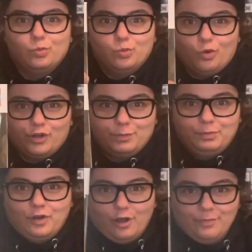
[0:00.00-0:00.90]
What a
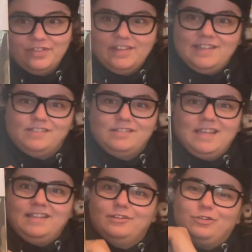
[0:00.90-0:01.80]
pop. This
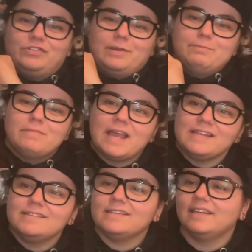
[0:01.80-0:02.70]
thing looks
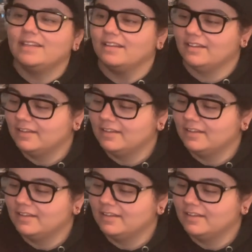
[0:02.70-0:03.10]
amazing.